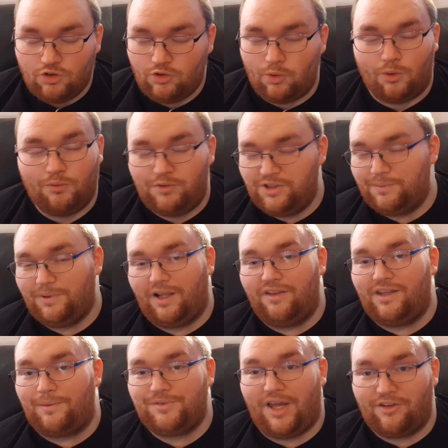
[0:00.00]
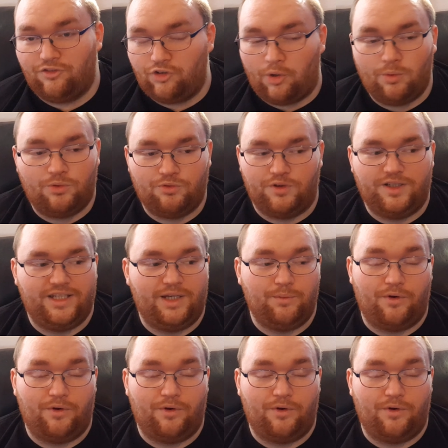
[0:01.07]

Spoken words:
Dawn for the Planet of the Apes had no 3D,